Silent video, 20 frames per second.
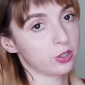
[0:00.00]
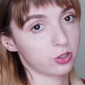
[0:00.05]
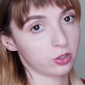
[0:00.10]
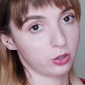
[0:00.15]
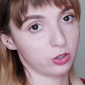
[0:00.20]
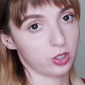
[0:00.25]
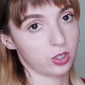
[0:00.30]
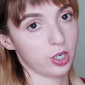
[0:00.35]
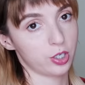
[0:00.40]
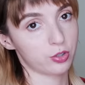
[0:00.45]

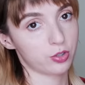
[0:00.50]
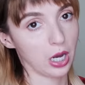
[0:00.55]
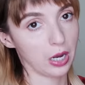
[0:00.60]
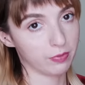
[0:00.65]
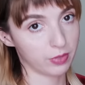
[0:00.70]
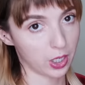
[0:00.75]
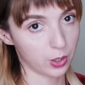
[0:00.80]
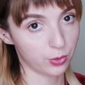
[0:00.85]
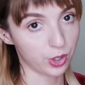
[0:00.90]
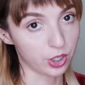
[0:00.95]
external hard
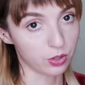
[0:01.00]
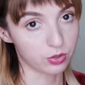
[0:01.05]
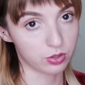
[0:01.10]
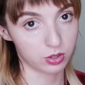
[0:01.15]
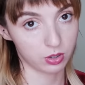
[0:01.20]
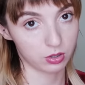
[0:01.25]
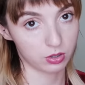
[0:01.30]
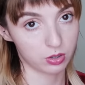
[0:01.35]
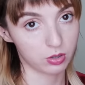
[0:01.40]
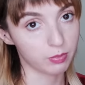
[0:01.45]
drive how we
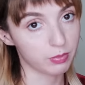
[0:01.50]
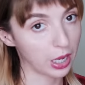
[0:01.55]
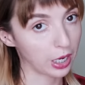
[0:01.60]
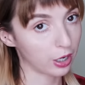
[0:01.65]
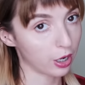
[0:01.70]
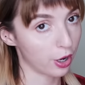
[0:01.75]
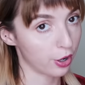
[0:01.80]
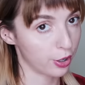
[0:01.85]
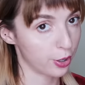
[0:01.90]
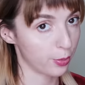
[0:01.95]
used to
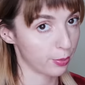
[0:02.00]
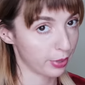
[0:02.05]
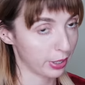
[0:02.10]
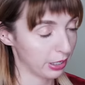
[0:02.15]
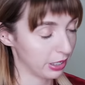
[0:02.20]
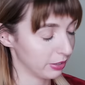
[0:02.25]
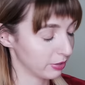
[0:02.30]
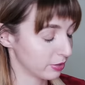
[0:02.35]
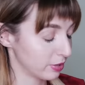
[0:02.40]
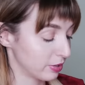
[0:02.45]
make our own
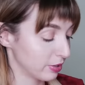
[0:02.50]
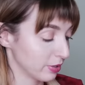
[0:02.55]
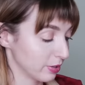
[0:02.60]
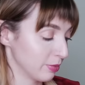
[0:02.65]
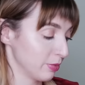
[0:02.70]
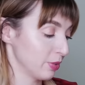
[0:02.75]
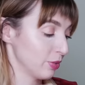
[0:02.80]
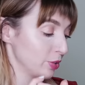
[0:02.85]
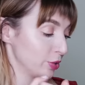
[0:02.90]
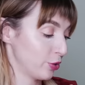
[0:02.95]
pants.
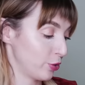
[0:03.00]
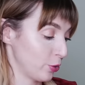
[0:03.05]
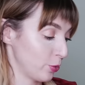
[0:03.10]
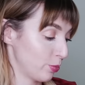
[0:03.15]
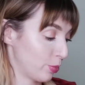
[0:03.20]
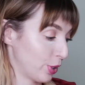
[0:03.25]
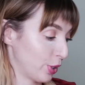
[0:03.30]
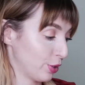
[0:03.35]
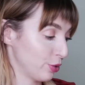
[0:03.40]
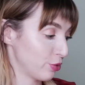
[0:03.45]

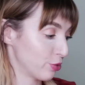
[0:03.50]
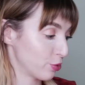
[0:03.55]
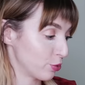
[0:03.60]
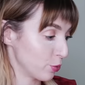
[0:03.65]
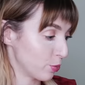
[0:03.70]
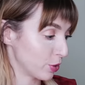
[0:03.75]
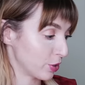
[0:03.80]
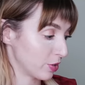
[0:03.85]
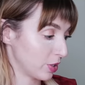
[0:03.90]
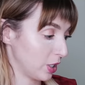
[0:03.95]
Super,
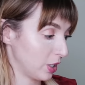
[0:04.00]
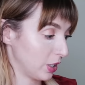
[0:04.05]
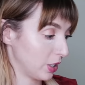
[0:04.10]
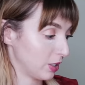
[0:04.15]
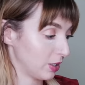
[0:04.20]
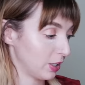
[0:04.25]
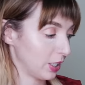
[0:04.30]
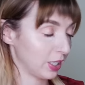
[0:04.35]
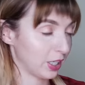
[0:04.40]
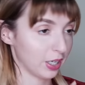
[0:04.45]
super
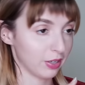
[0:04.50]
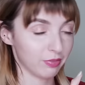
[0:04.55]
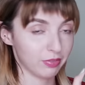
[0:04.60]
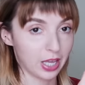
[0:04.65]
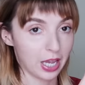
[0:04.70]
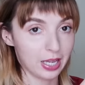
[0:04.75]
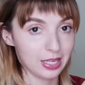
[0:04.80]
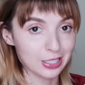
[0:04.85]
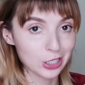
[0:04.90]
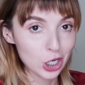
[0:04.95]
skinny. Like, if
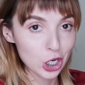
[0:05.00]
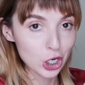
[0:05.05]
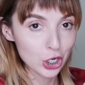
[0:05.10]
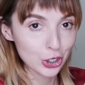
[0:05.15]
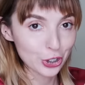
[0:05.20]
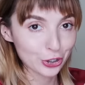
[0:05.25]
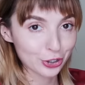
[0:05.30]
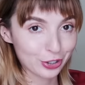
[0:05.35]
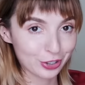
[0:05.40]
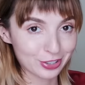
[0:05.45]
they,
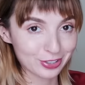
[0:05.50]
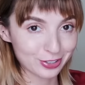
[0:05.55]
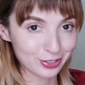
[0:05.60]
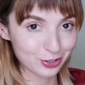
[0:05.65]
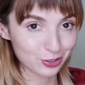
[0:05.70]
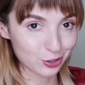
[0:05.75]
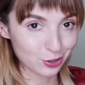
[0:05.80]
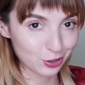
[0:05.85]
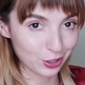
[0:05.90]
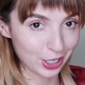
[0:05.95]

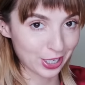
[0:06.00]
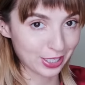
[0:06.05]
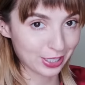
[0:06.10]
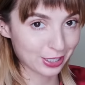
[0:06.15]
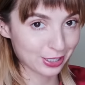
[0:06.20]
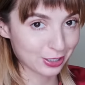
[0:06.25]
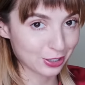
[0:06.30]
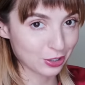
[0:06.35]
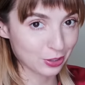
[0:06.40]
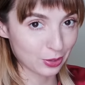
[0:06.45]

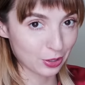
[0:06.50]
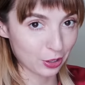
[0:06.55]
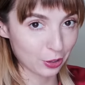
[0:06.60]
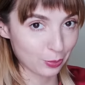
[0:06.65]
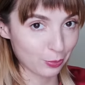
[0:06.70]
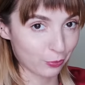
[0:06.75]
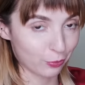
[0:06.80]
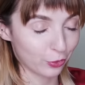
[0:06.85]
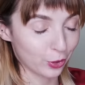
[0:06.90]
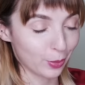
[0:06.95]
like,
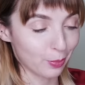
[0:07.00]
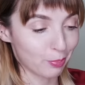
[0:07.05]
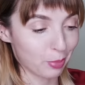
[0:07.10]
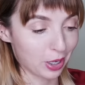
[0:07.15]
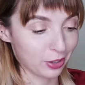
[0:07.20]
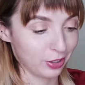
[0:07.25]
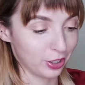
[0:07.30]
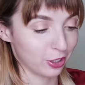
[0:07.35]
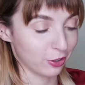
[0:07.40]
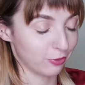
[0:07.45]
your foot
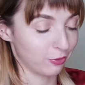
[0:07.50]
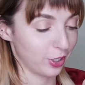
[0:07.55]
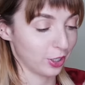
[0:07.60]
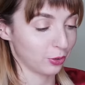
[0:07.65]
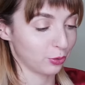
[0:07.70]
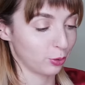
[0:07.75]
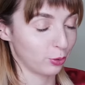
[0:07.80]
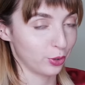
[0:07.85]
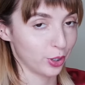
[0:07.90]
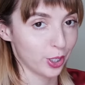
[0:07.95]
barely could
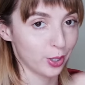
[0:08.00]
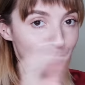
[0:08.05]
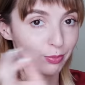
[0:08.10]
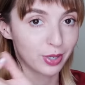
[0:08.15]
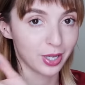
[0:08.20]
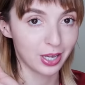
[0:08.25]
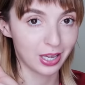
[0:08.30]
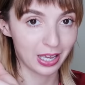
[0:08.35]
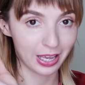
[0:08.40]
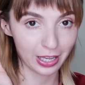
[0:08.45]
fit through
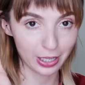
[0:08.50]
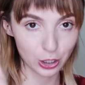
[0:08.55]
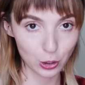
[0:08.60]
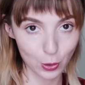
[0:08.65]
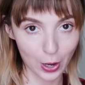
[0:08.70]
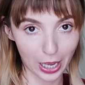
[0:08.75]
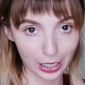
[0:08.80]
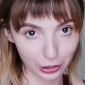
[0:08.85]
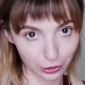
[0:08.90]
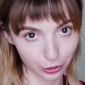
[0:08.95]
them,
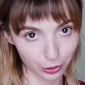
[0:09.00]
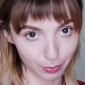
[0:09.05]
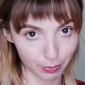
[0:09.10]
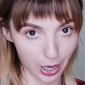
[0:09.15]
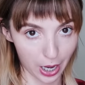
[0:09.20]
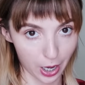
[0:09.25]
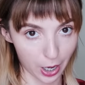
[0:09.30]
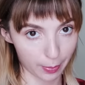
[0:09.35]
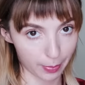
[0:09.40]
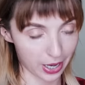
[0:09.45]
you had a good
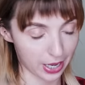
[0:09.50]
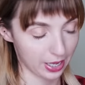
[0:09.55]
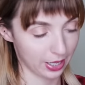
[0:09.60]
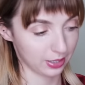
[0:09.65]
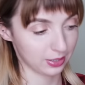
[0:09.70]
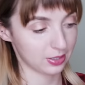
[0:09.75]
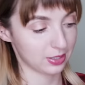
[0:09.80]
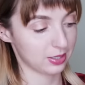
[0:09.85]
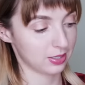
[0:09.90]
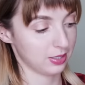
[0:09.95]
pair of
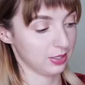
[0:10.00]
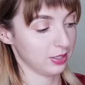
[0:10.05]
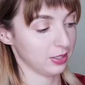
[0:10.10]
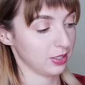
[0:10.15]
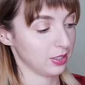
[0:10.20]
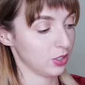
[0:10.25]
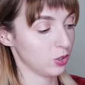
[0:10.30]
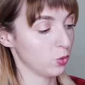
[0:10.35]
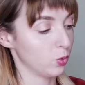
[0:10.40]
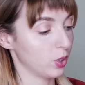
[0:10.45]
pants.
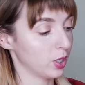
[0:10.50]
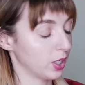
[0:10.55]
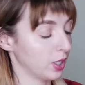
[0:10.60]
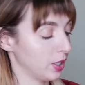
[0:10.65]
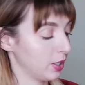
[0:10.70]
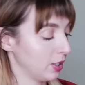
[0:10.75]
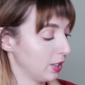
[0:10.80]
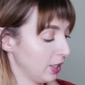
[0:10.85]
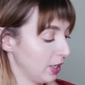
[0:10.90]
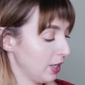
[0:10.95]
You
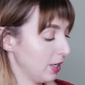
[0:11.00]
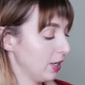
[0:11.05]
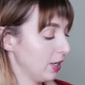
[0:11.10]
were,